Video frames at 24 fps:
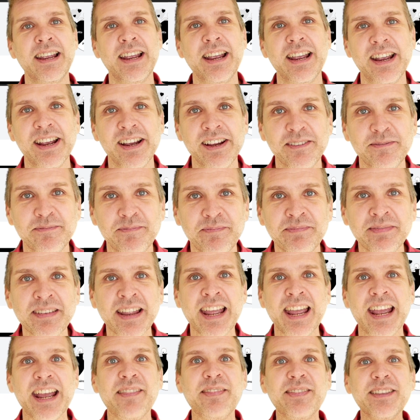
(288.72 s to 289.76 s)

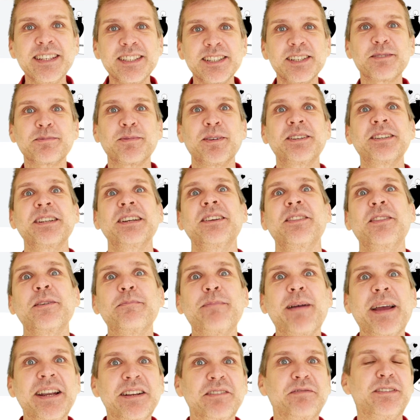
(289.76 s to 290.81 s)
And this is what the
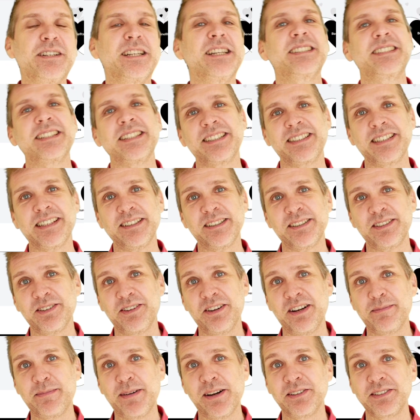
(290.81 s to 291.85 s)
Benefit Assistant is all
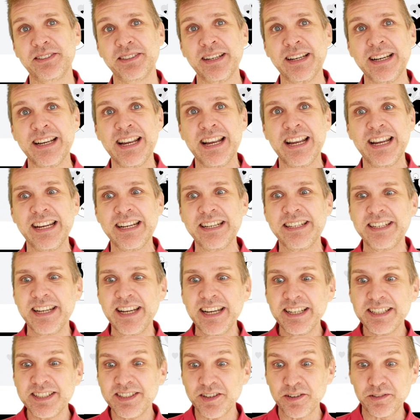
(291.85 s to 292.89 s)
about. It
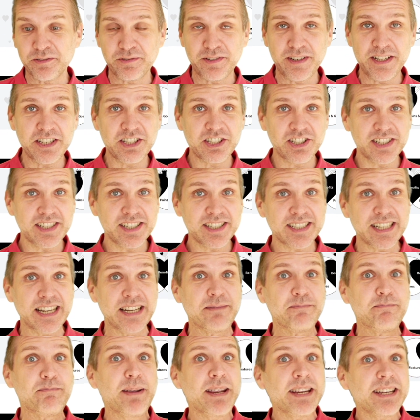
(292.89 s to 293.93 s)
takes your features
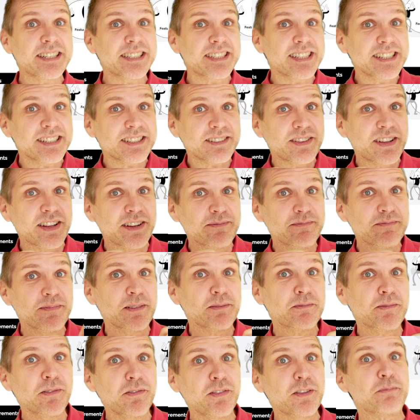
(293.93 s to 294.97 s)
and mixes them
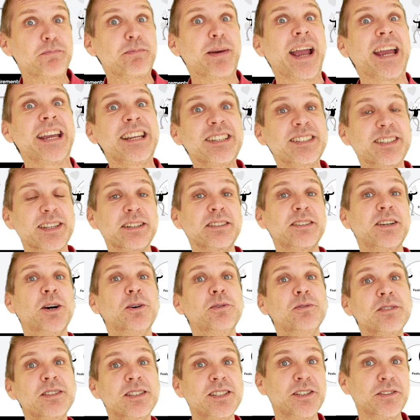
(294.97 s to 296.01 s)
with the pains and
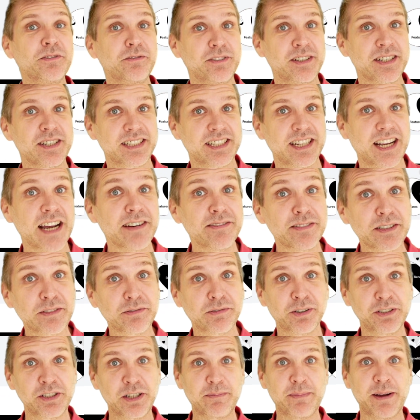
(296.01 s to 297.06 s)
goals you've discovered
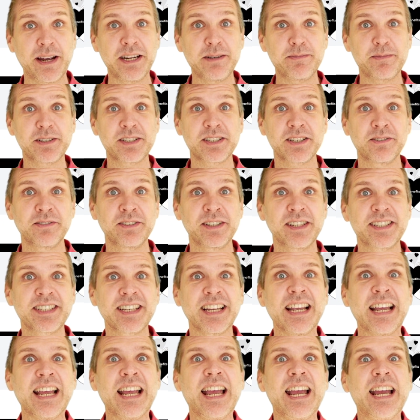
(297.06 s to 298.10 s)
for your buyer personas
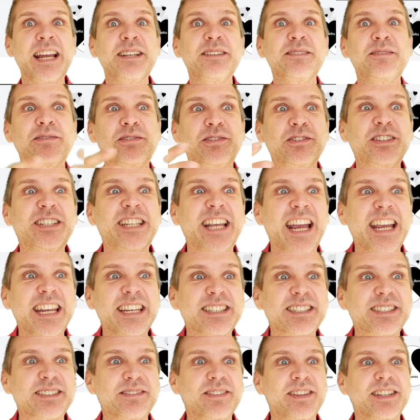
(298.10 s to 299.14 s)
and
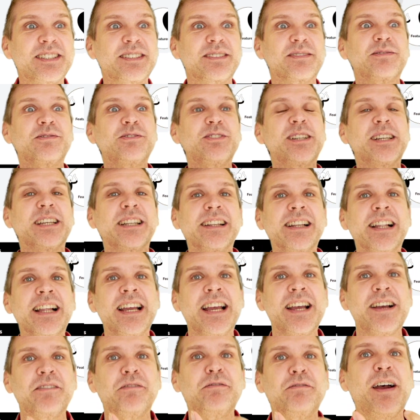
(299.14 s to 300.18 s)
creates this real
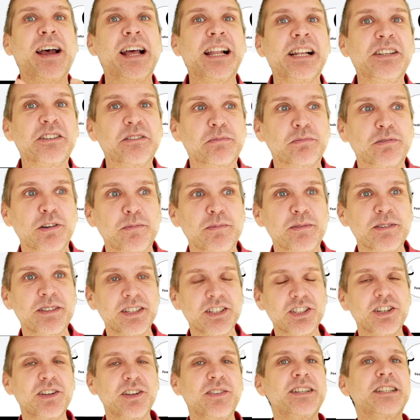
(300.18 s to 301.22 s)
value
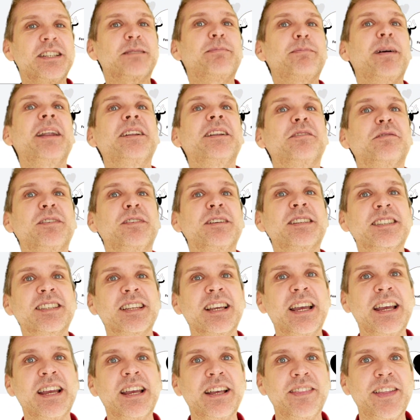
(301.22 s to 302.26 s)
proposition, these benefits
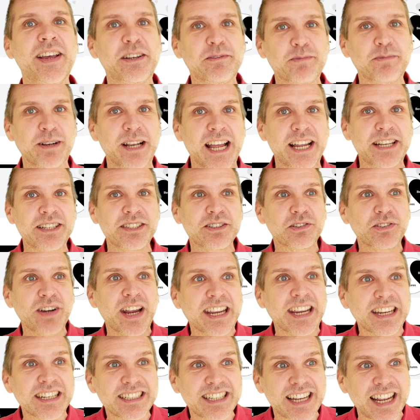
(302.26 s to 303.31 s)
that will
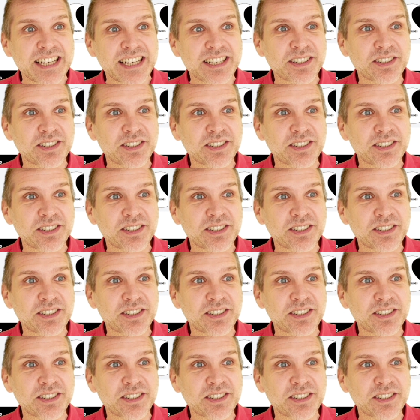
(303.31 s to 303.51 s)
attract and